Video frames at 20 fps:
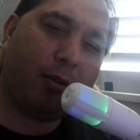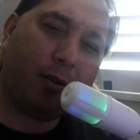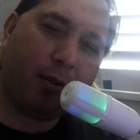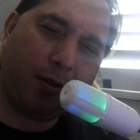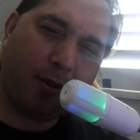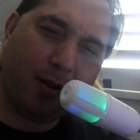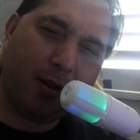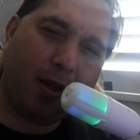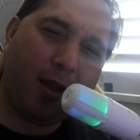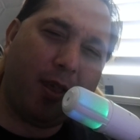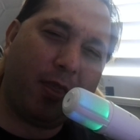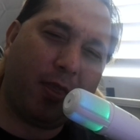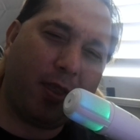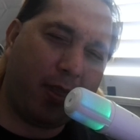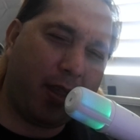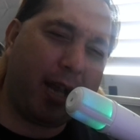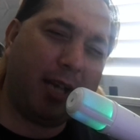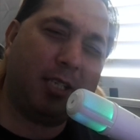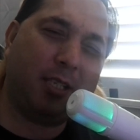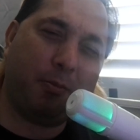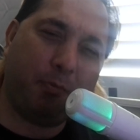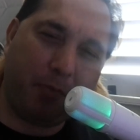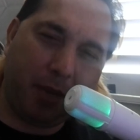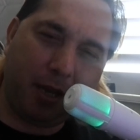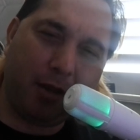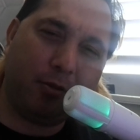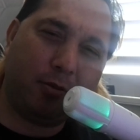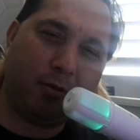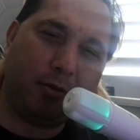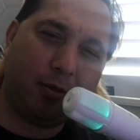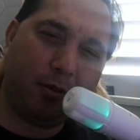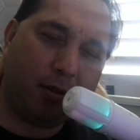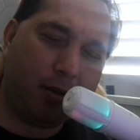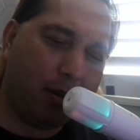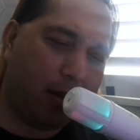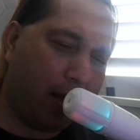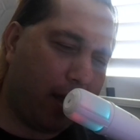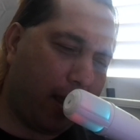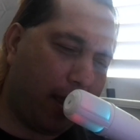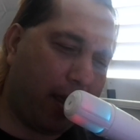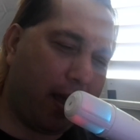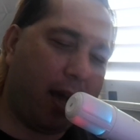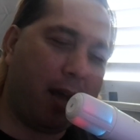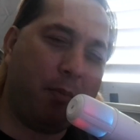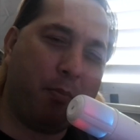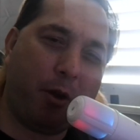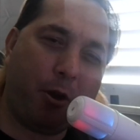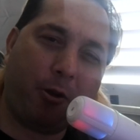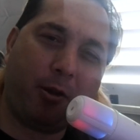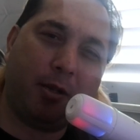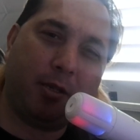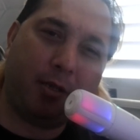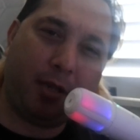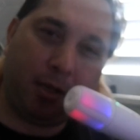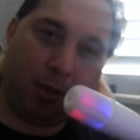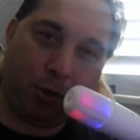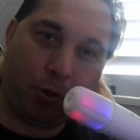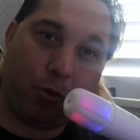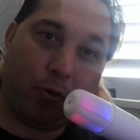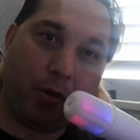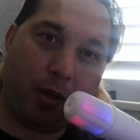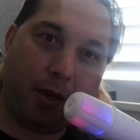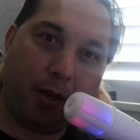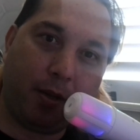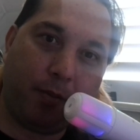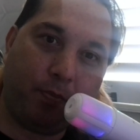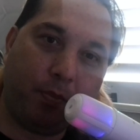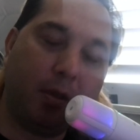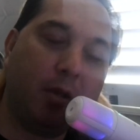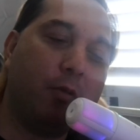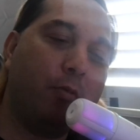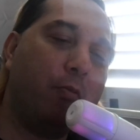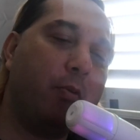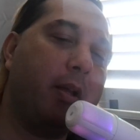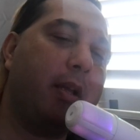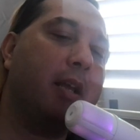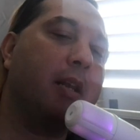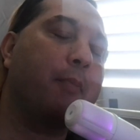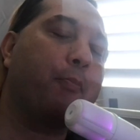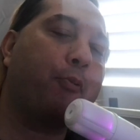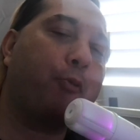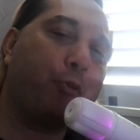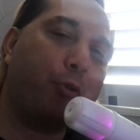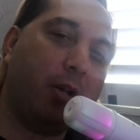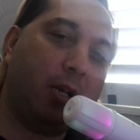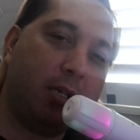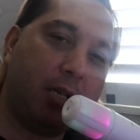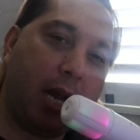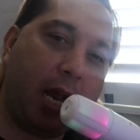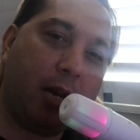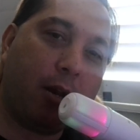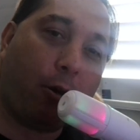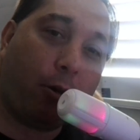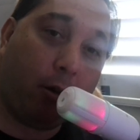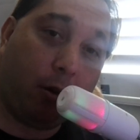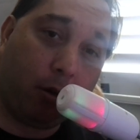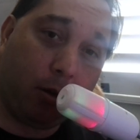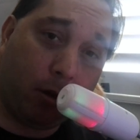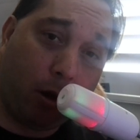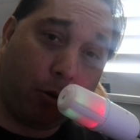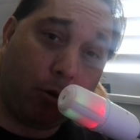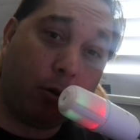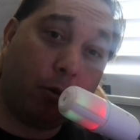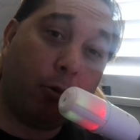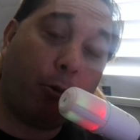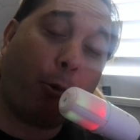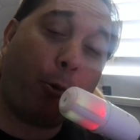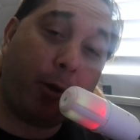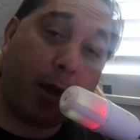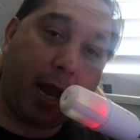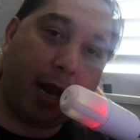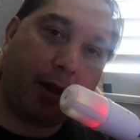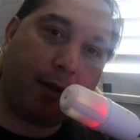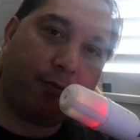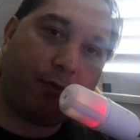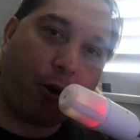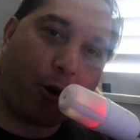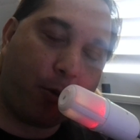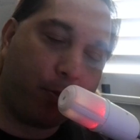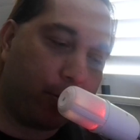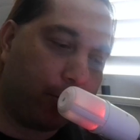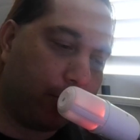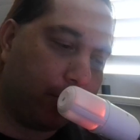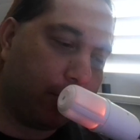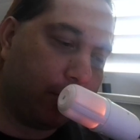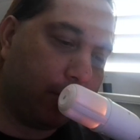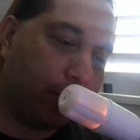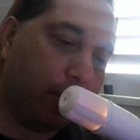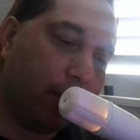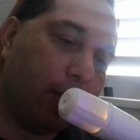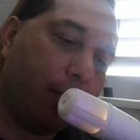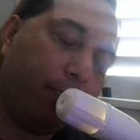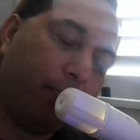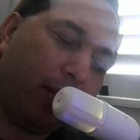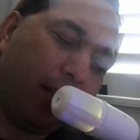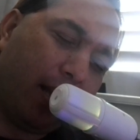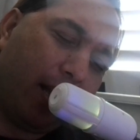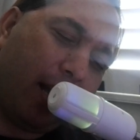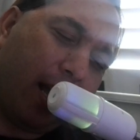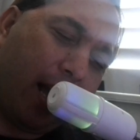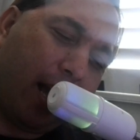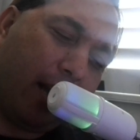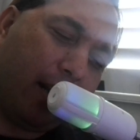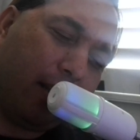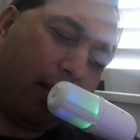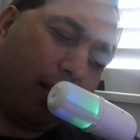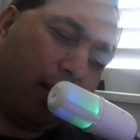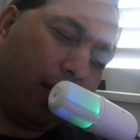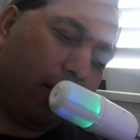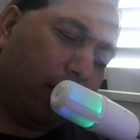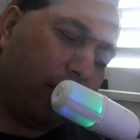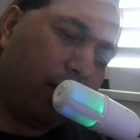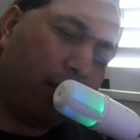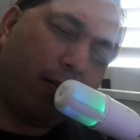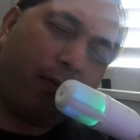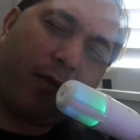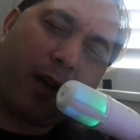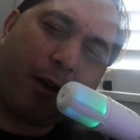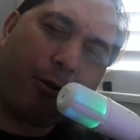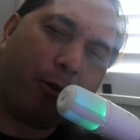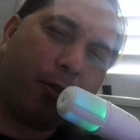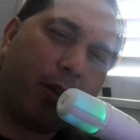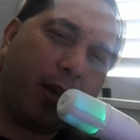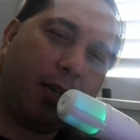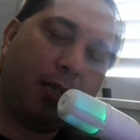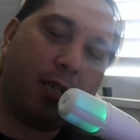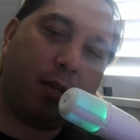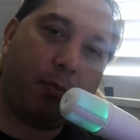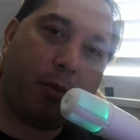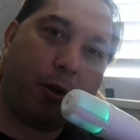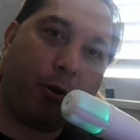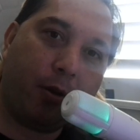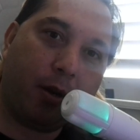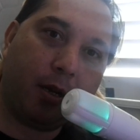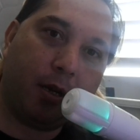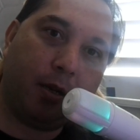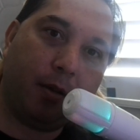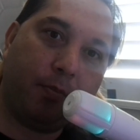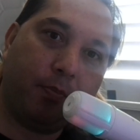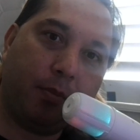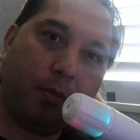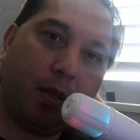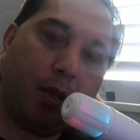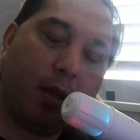for the nice meal that Americans can enjoy. We can appreciate our local organic farmers and the finer things in America.